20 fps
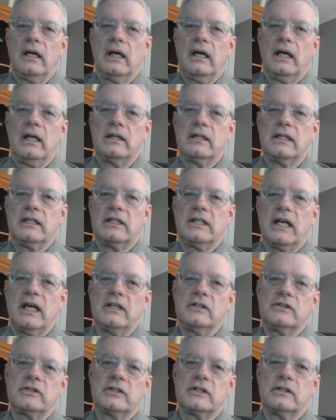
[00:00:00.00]
And the
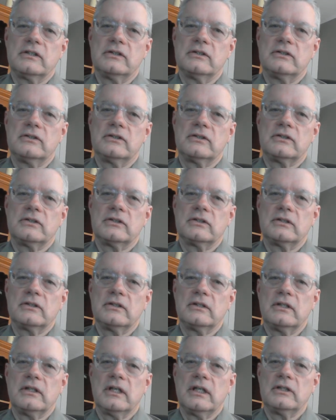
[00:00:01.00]
tensions
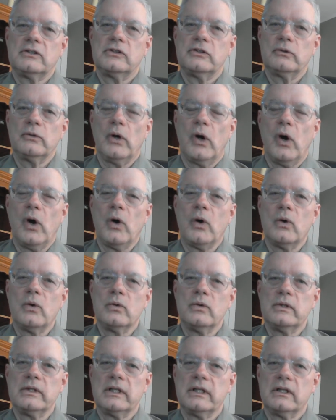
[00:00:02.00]
that you
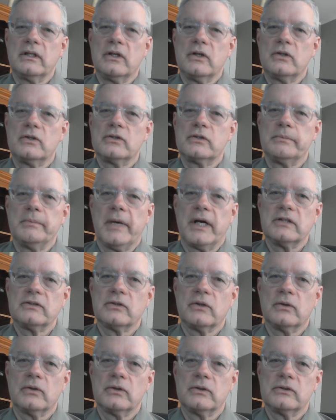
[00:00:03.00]
hold in those
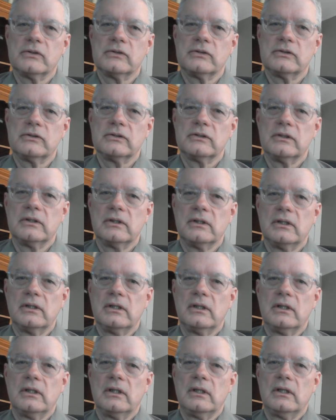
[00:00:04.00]
muscles
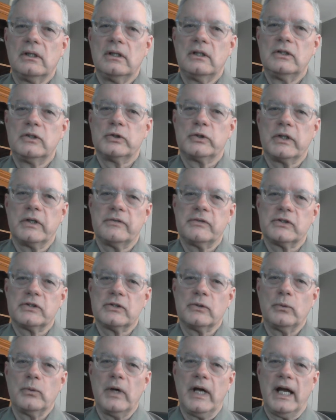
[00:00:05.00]
drifts
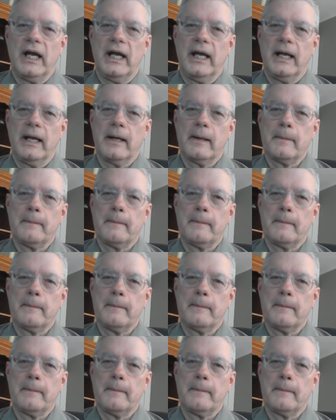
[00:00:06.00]
away